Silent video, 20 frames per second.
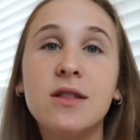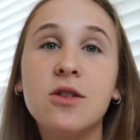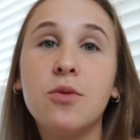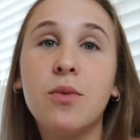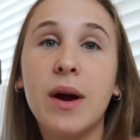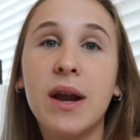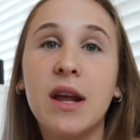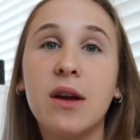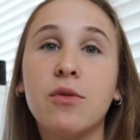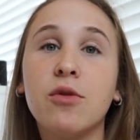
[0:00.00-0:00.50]
in the
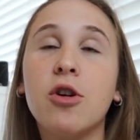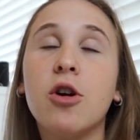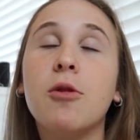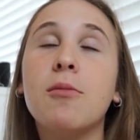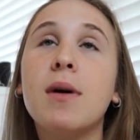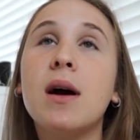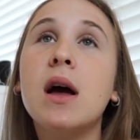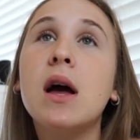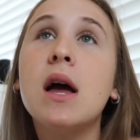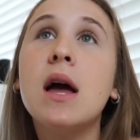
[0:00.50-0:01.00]
waiting
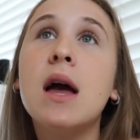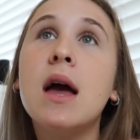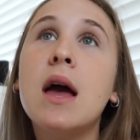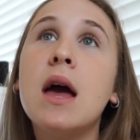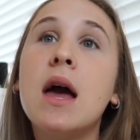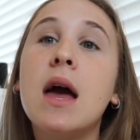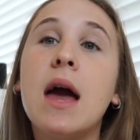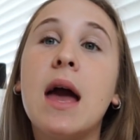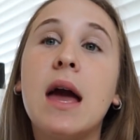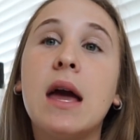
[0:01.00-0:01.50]
room,
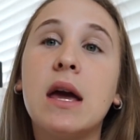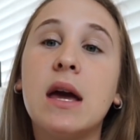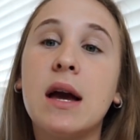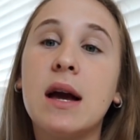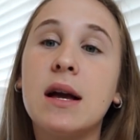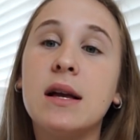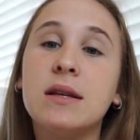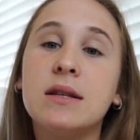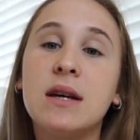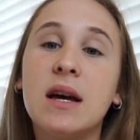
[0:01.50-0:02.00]

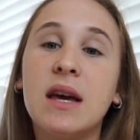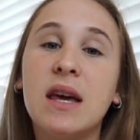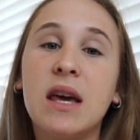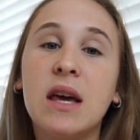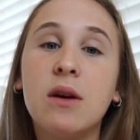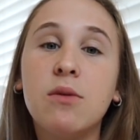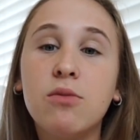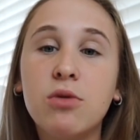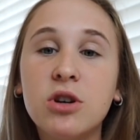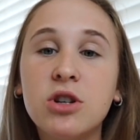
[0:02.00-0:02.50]
and
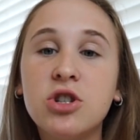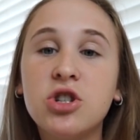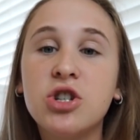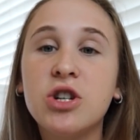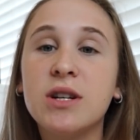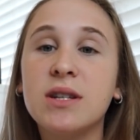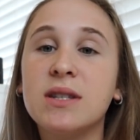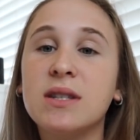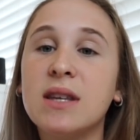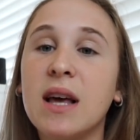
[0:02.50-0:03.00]
it was
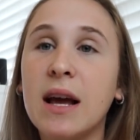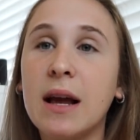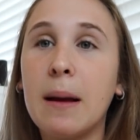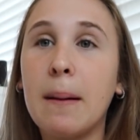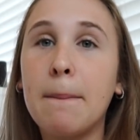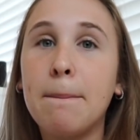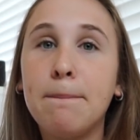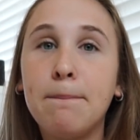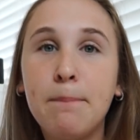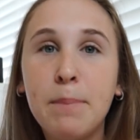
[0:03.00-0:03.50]
just
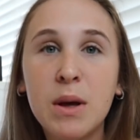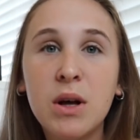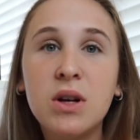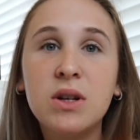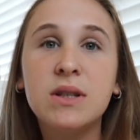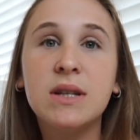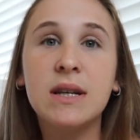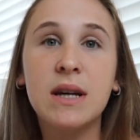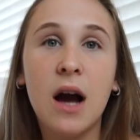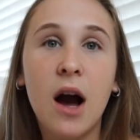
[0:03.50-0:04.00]
like
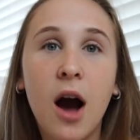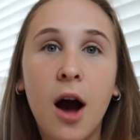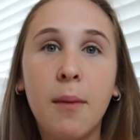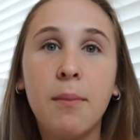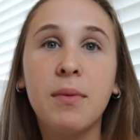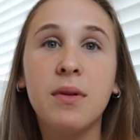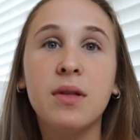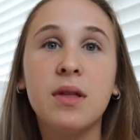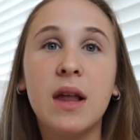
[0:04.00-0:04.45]
building up.